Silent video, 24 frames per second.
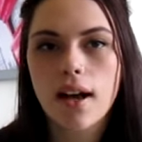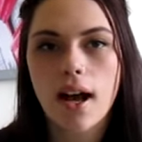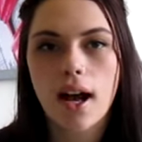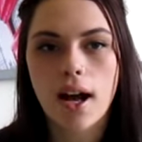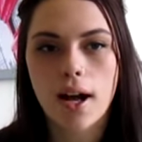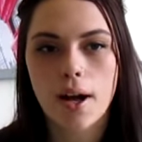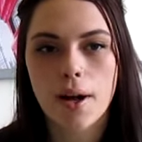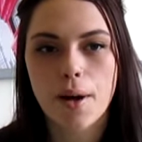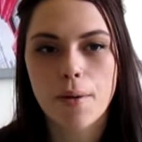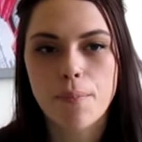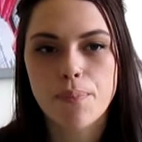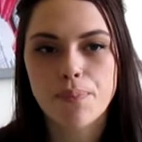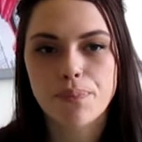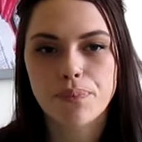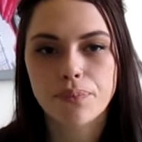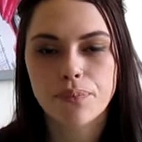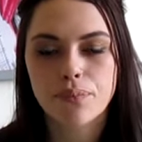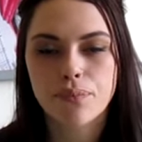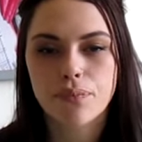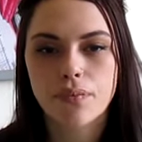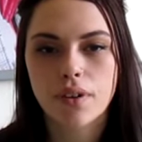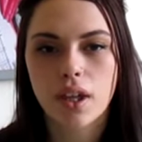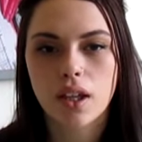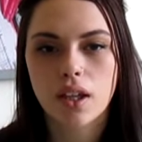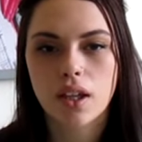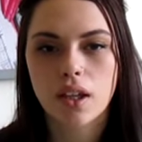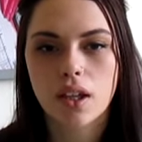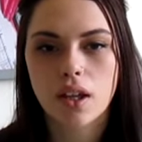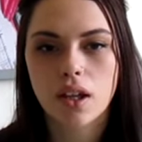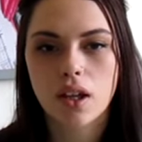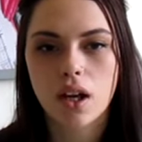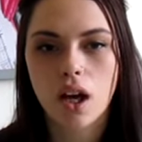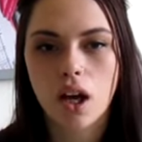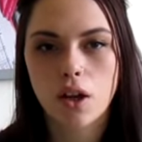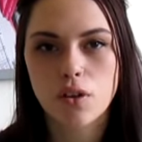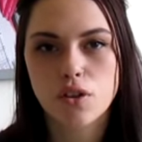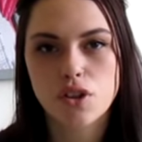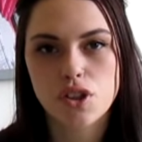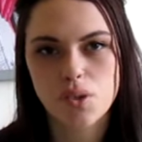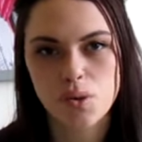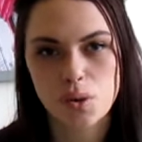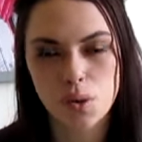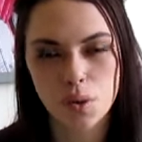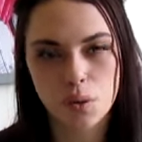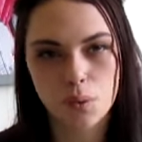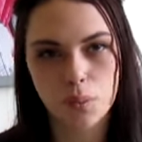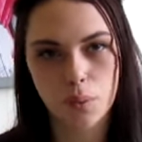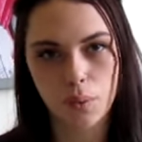I just
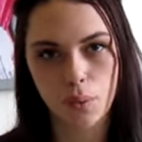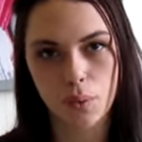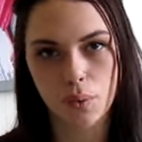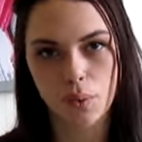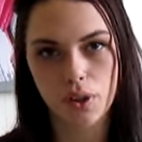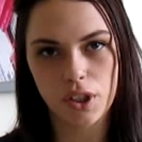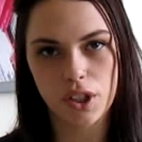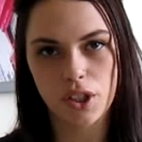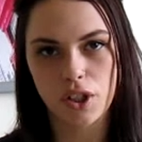sort of bought,